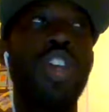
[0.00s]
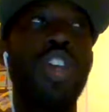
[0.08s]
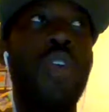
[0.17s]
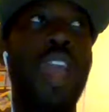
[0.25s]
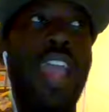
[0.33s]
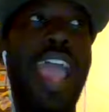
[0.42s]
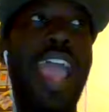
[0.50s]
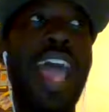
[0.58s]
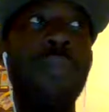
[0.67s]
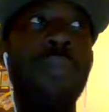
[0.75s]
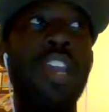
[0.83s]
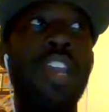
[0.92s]
adamant
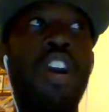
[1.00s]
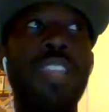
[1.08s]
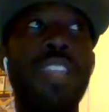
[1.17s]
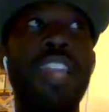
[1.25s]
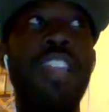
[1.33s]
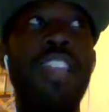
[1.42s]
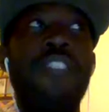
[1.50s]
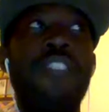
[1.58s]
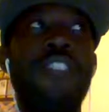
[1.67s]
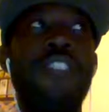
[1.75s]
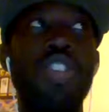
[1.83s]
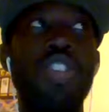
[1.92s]
on letting the veterans
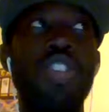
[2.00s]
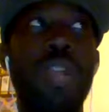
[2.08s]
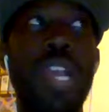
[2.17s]
play.